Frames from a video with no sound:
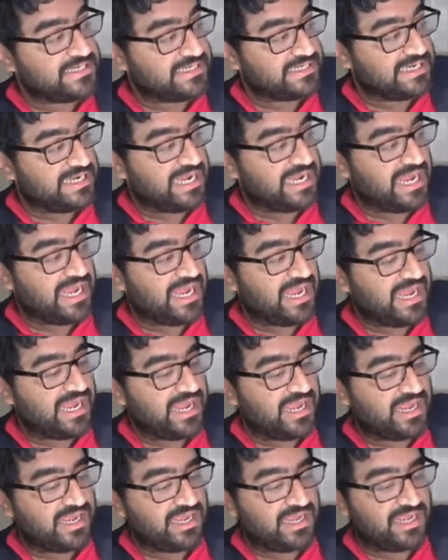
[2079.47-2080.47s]
uh,
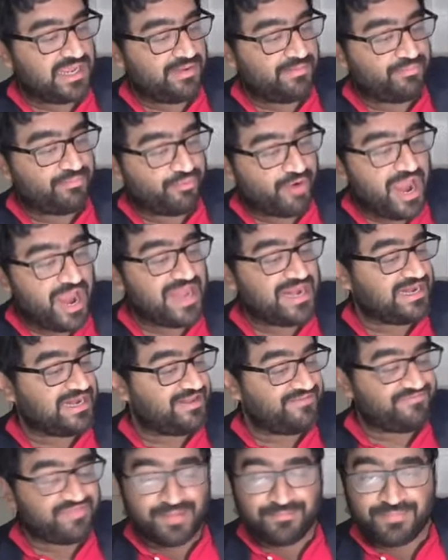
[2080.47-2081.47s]
bread, and
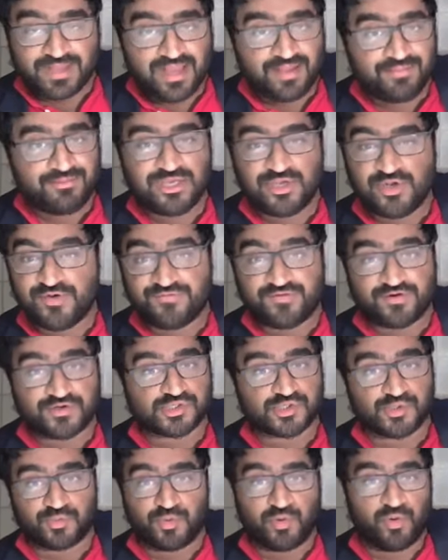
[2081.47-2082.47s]
if that became a
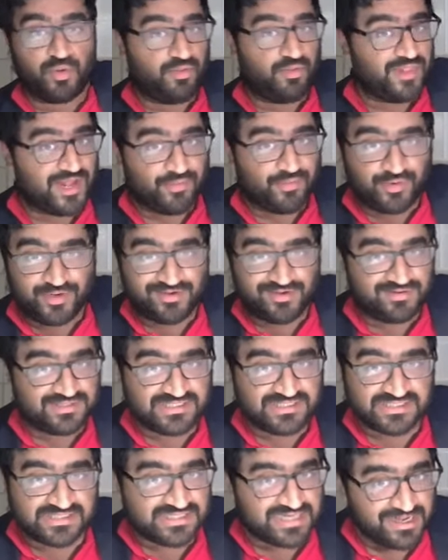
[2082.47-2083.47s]
universal rule, that would
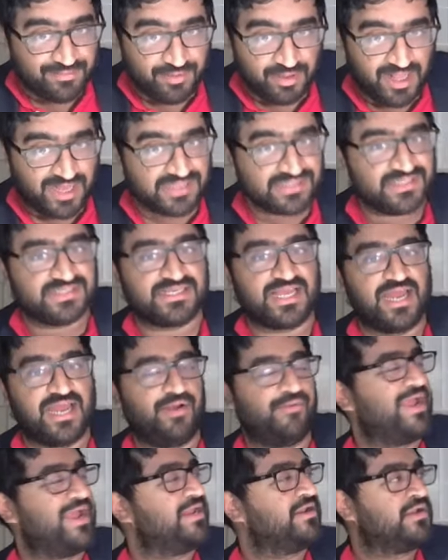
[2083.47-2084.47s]
destabilize society,
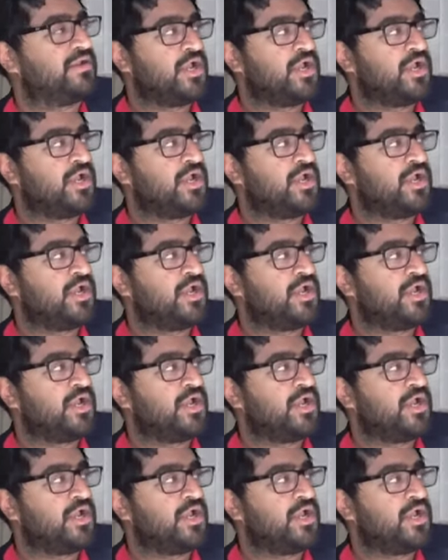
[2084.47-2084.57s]
right?